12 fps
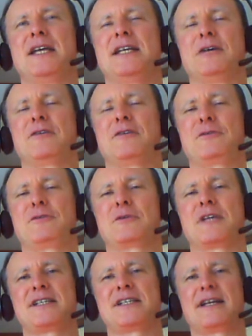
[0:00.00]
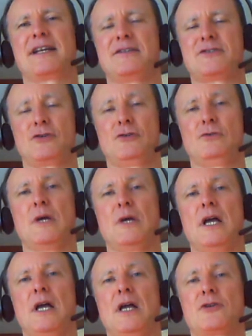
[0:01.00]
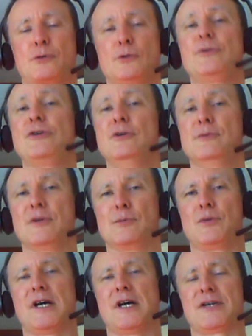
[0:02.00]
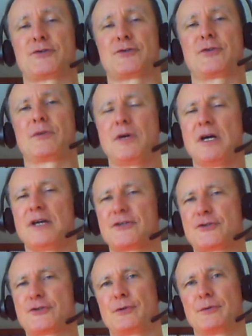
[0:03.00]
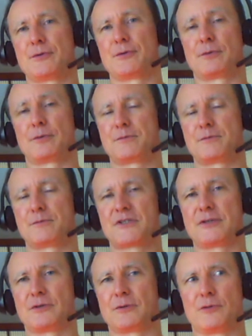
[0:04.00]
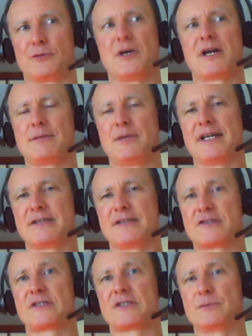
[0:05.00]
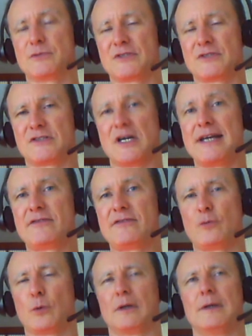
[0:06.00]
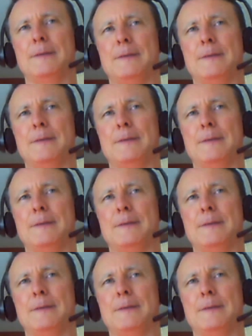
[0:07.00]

Now, if you'd like to get into true human posture, the posture your body-mind system was designed for,